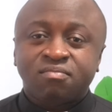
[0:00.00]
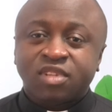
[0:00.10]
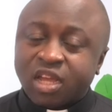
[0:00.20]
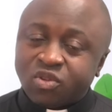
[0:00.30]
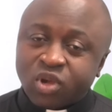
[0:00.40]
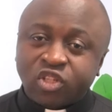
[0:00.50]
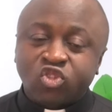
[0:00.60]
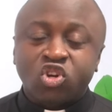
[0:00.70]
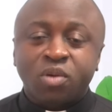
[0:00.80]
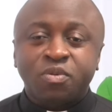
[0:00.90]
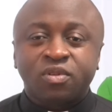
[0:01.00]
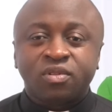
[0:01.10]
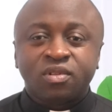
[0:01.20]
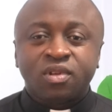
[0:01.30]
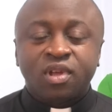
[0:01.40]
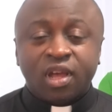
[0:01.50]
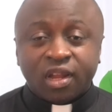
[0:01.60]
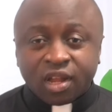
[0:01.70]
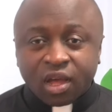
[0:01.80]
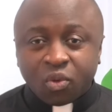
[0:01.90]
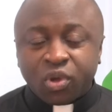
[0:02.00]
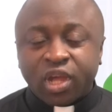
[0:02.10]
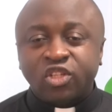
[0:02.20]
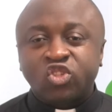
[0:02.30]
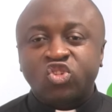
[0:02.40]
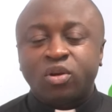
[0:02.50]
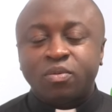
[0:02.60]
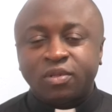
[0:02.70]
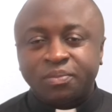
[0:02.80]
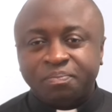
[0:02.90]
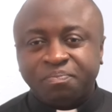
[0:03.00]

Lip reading: Now you are in trouble. And now we are in trouble.